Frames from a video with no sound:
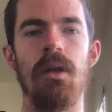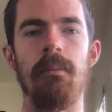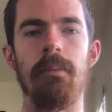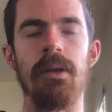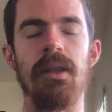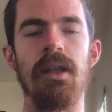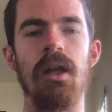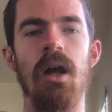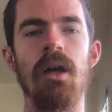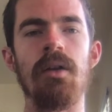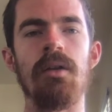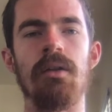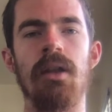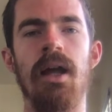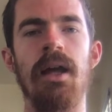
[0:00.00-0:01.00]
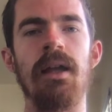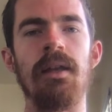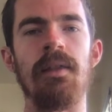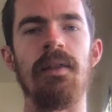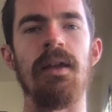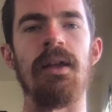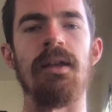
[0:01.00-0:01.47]
but the underlying
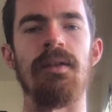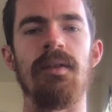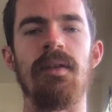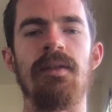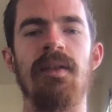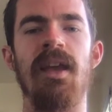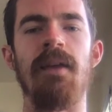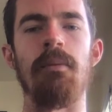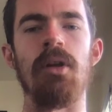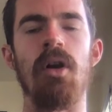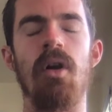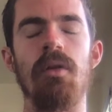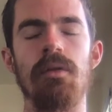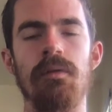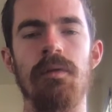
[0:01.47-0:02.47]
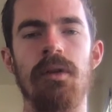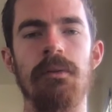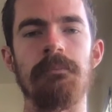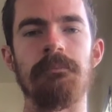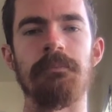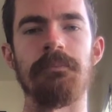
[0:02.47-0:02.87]
thing is the same in all of them.